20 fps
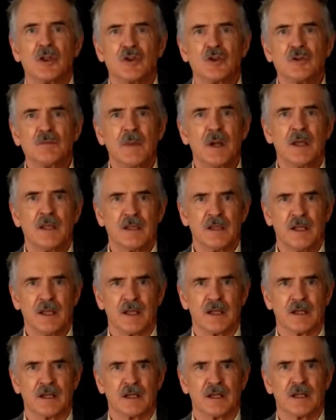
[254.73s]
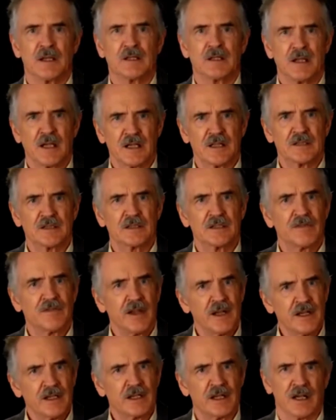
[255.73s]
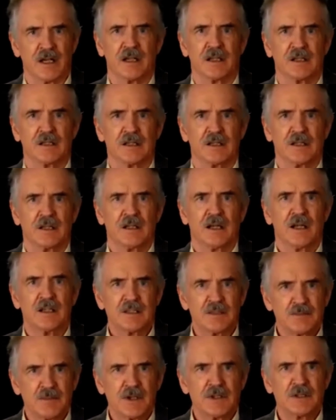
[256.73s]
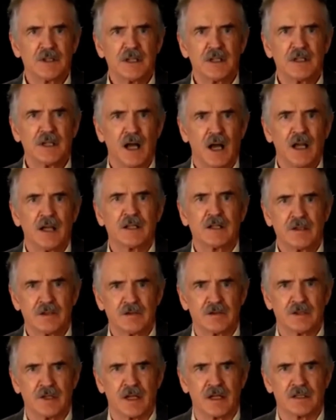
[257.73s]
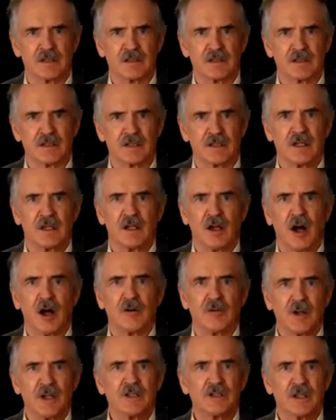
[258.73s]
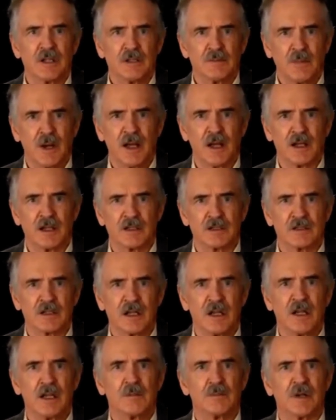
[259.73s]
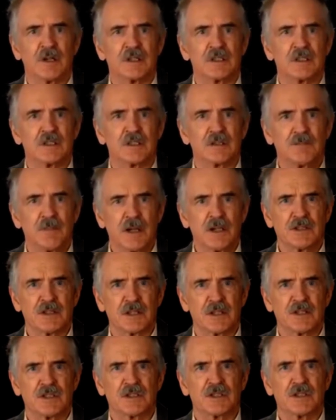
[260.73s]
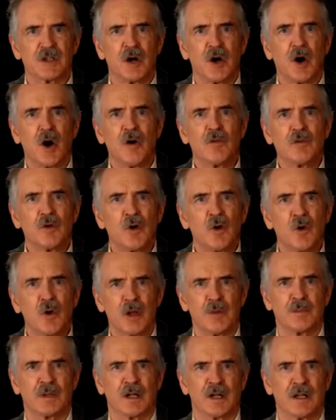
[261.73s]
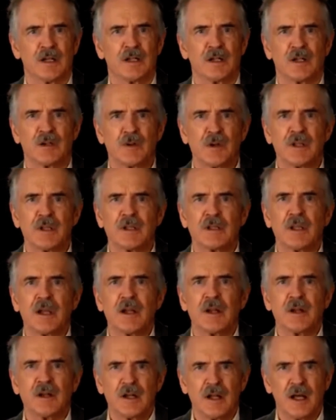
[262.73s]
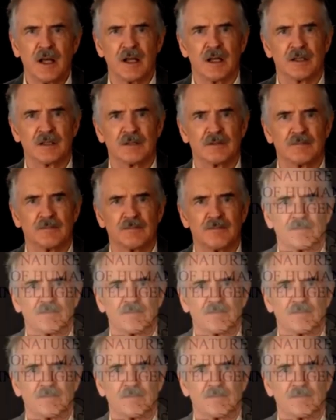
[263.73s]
You may think tests of any kind, especially IQ tests, are racially biased, but specialists overwhelmingly agree that they are not.